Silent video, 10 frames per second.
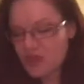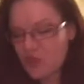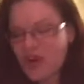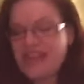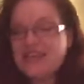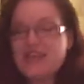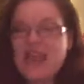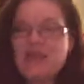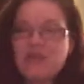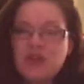when I
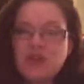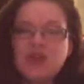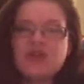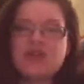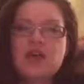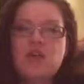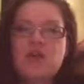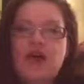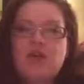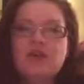am in a reading
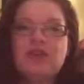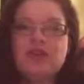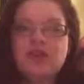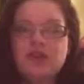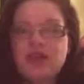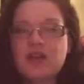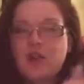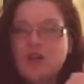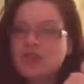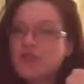slump, I will either
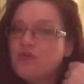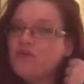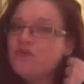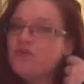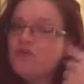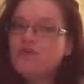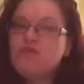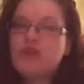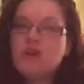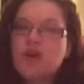watch a
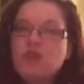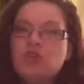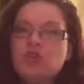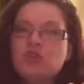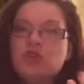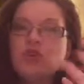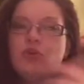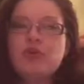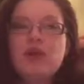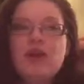video on
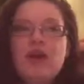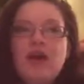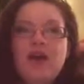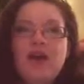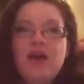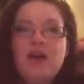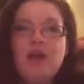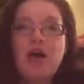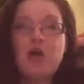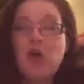YouTube,
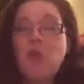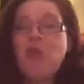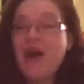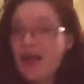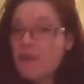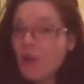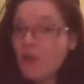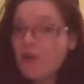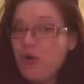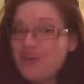I'll go buy
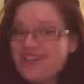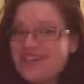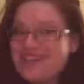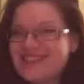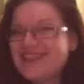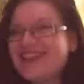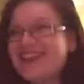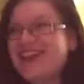more books,